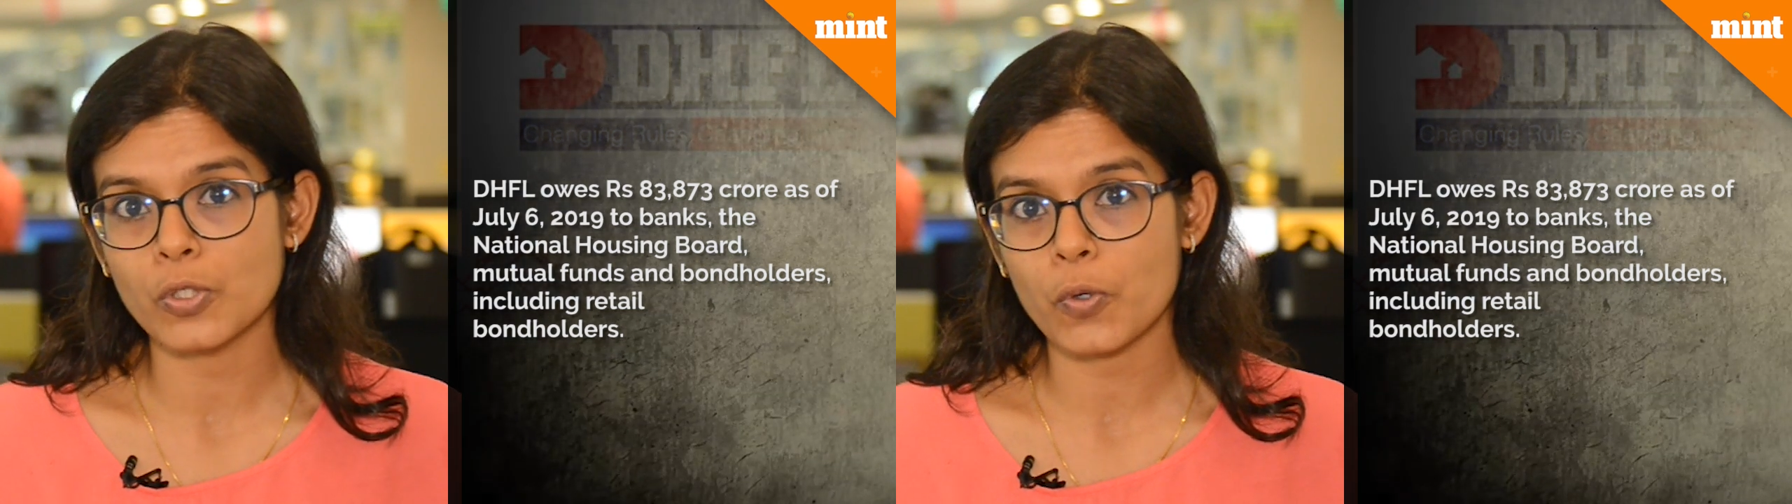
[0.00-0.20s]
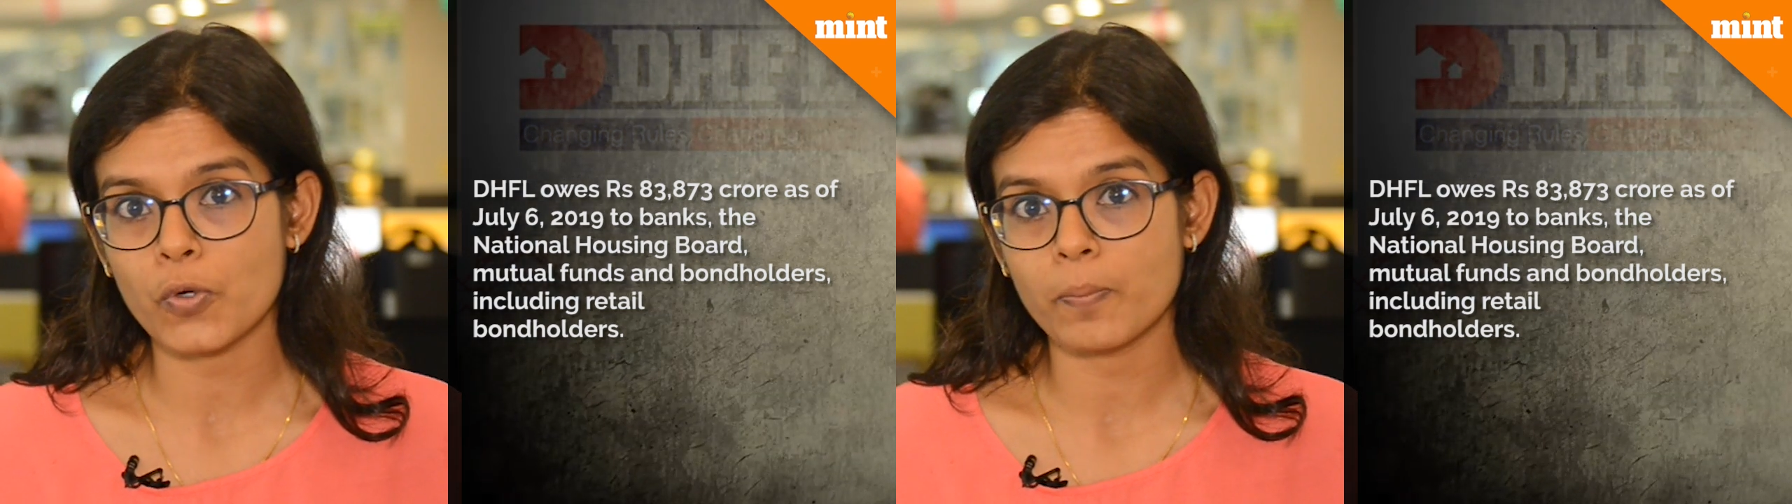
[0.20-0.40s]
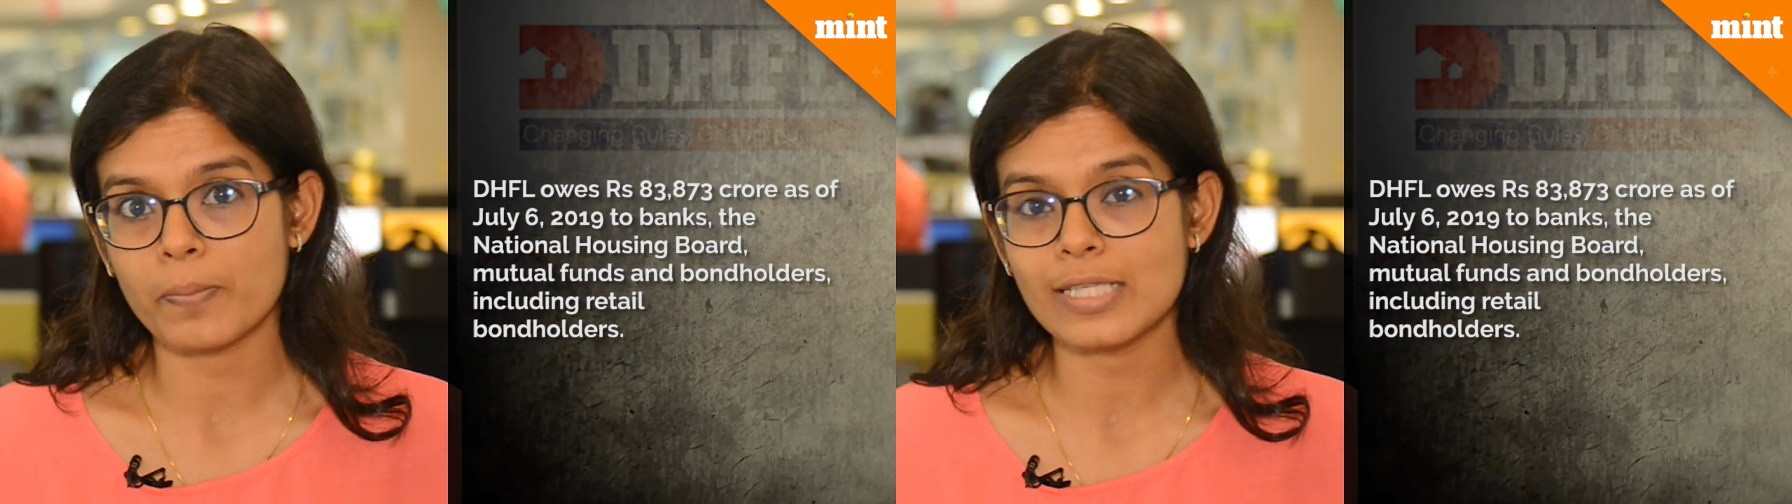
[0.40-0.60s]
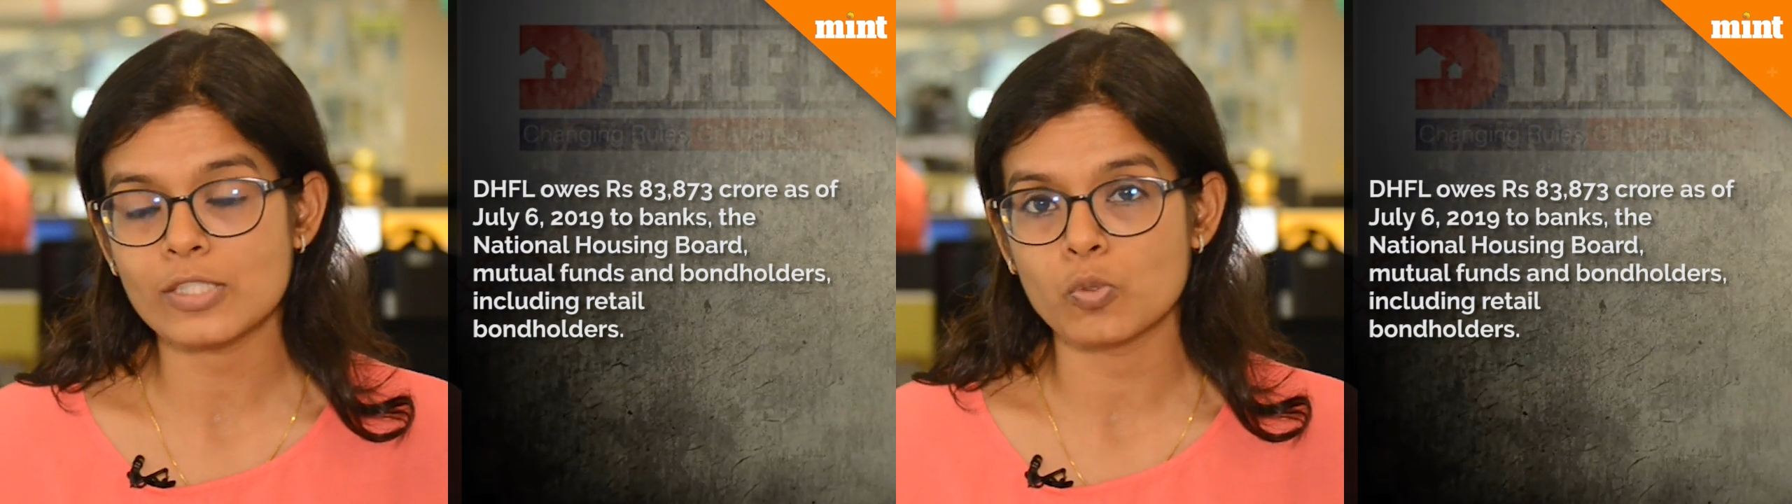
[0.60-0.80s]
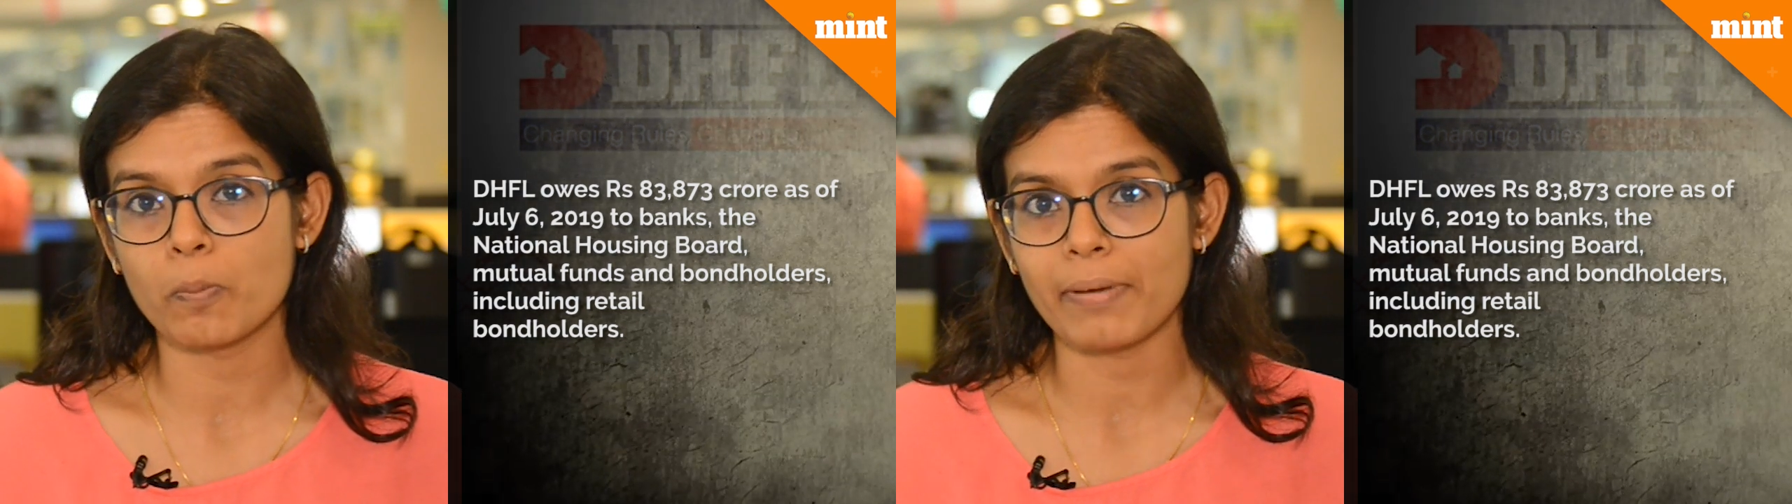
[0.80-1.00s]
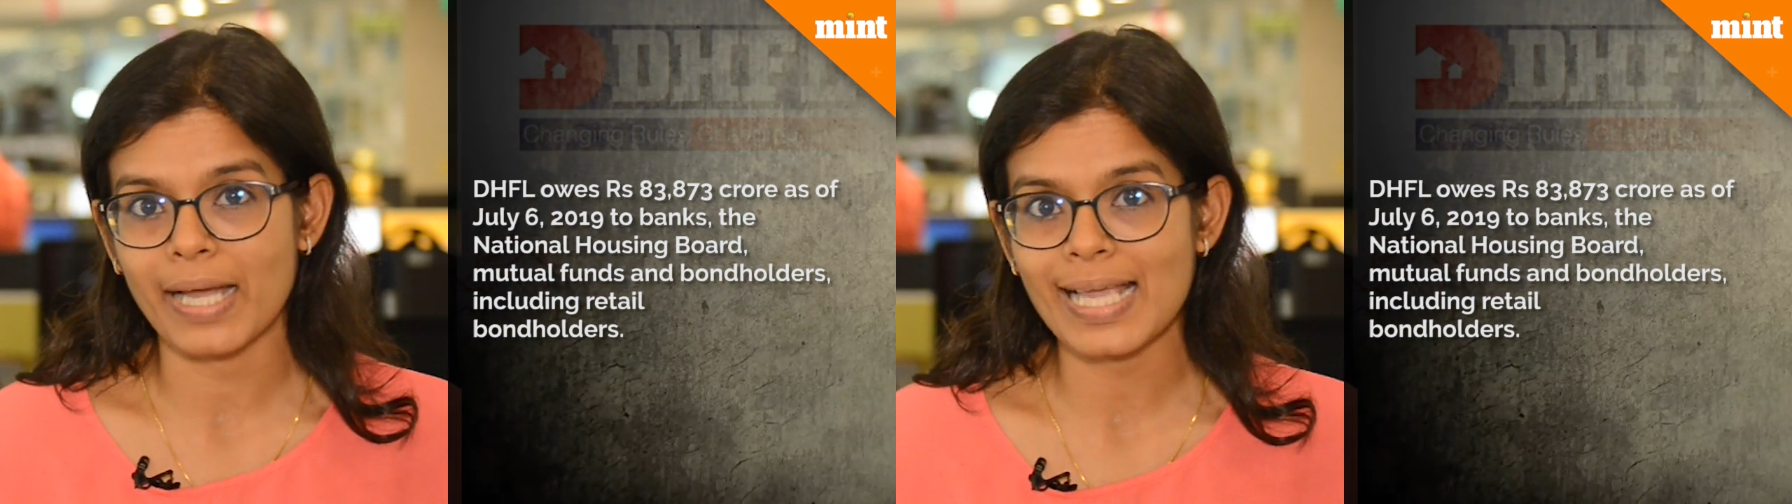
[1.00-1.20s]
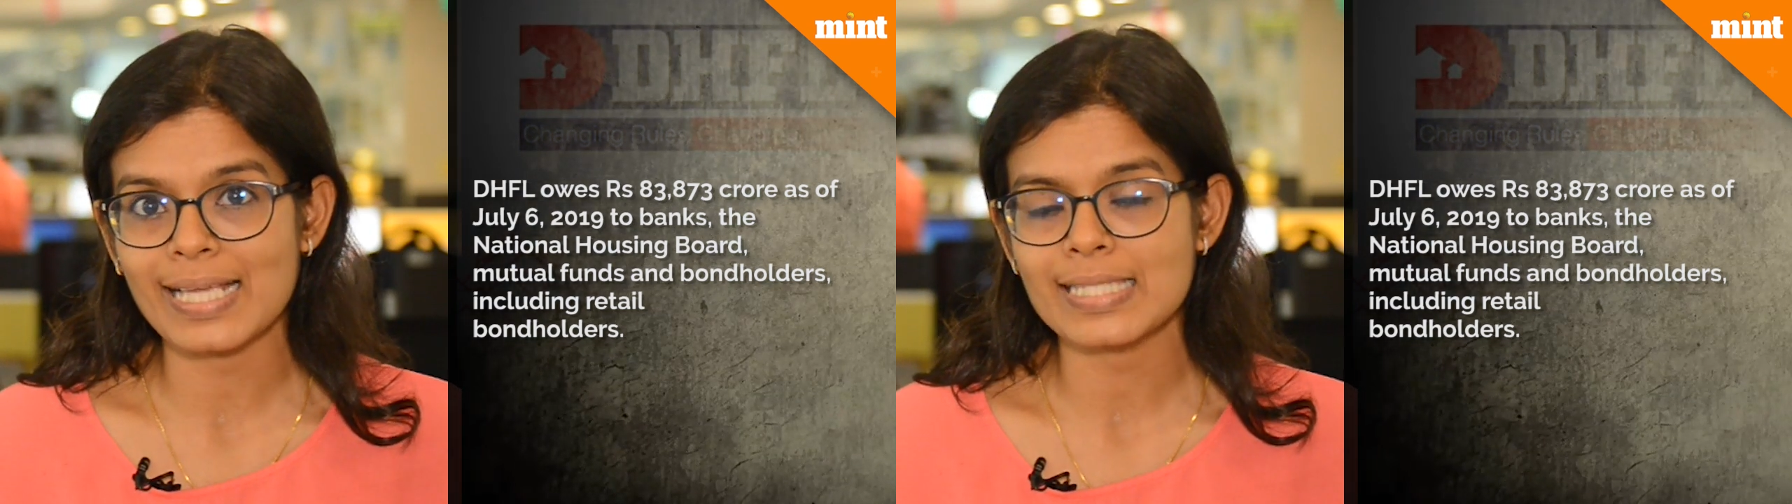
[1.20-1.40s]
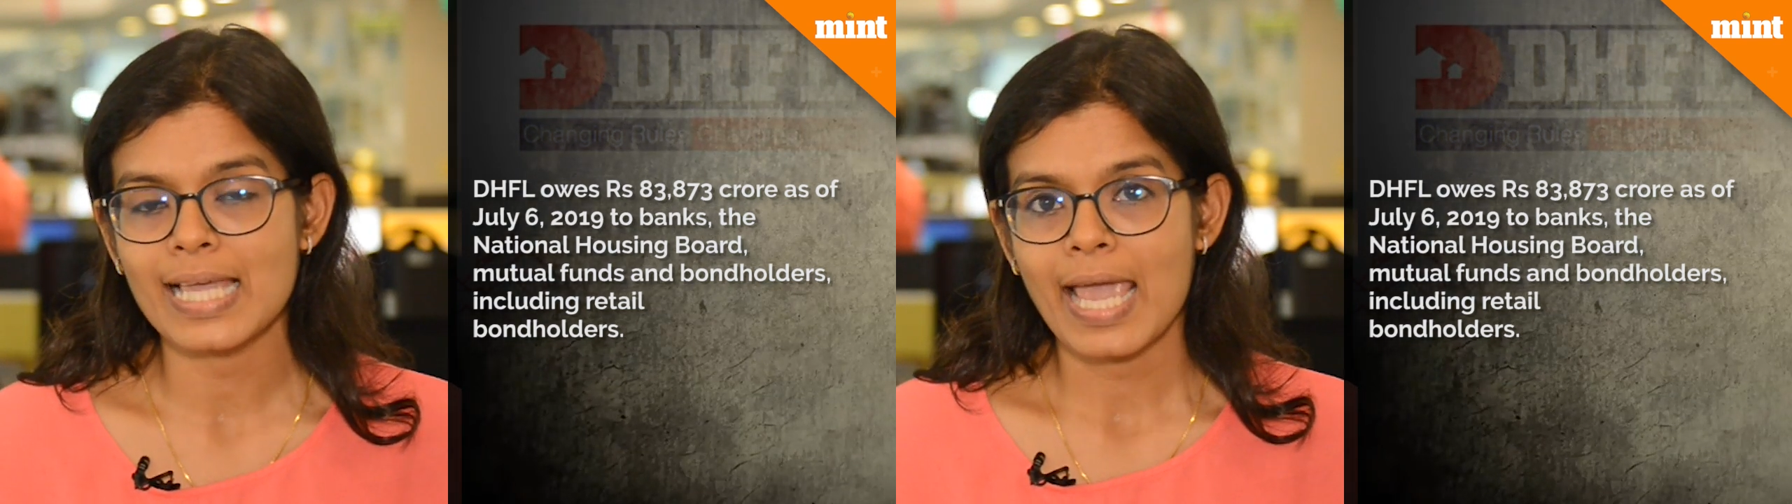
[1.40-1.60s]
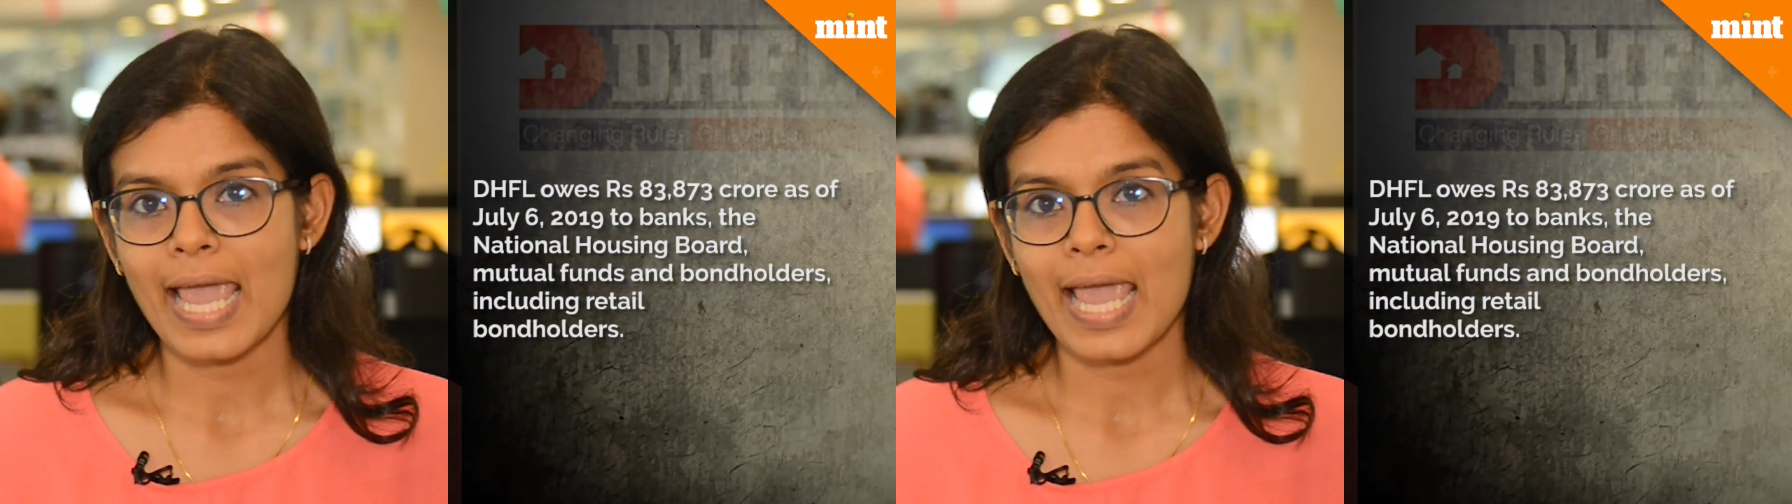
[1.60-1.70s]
crore rupees to banks,